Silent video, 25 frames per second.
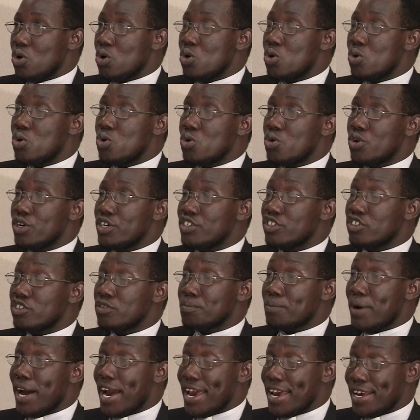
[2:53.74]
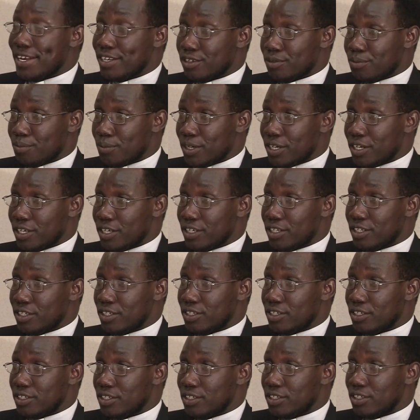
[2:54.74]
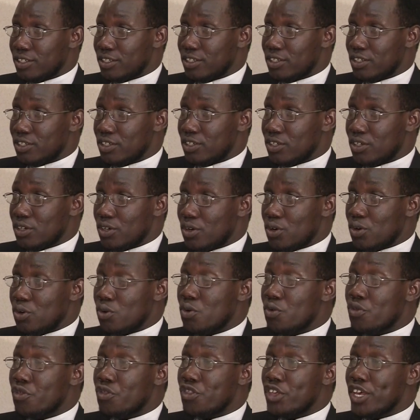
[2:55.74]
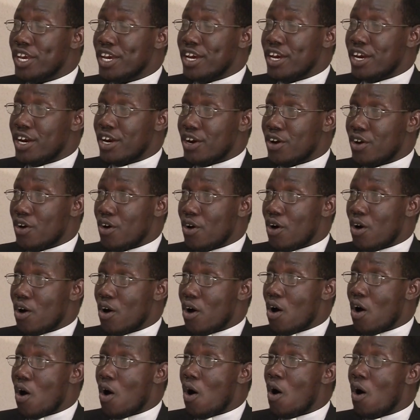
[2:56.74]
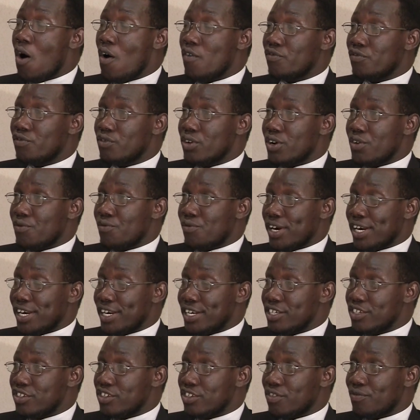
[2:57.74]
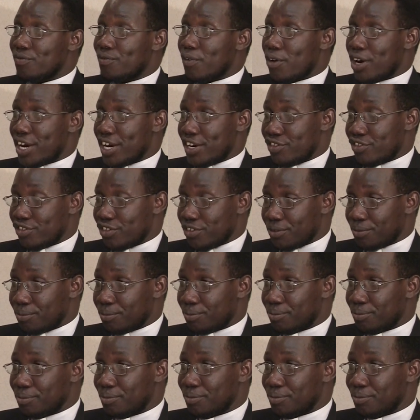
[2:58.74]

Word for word: who inspired me to think of religious vocation.